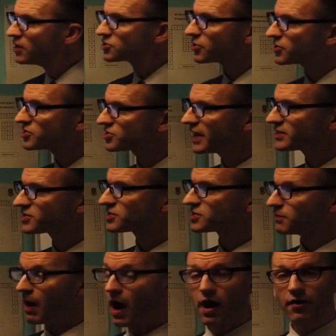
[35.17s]
So it says
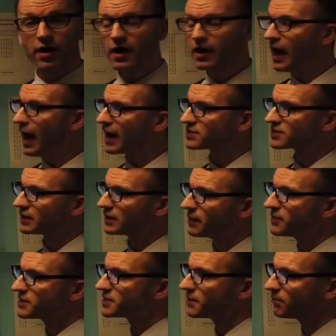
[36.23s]
Tamara has a
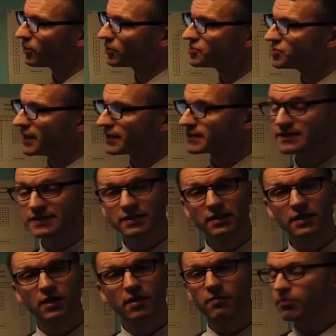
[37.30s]
limited budget,
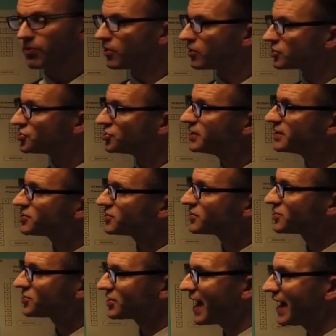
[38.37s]
but she has
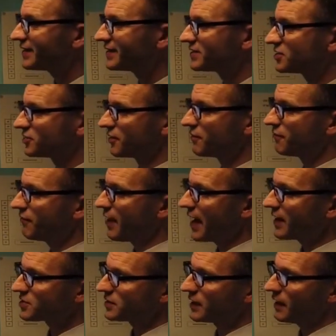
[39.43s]
decided to
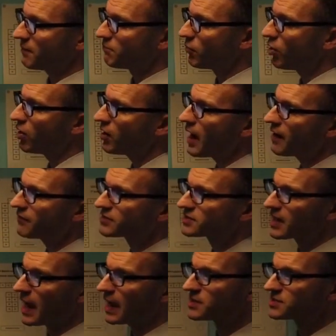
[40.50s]
invest in more
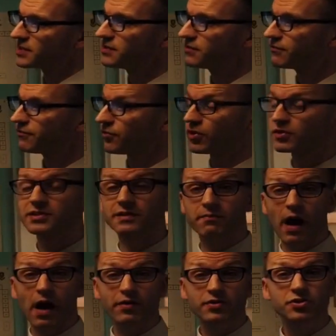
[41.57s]
advertising for
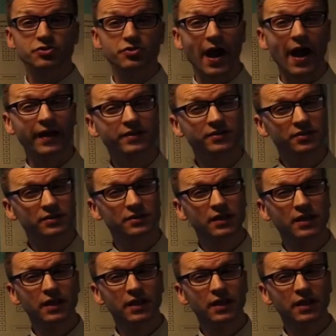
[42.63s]
Tamara's Tracks.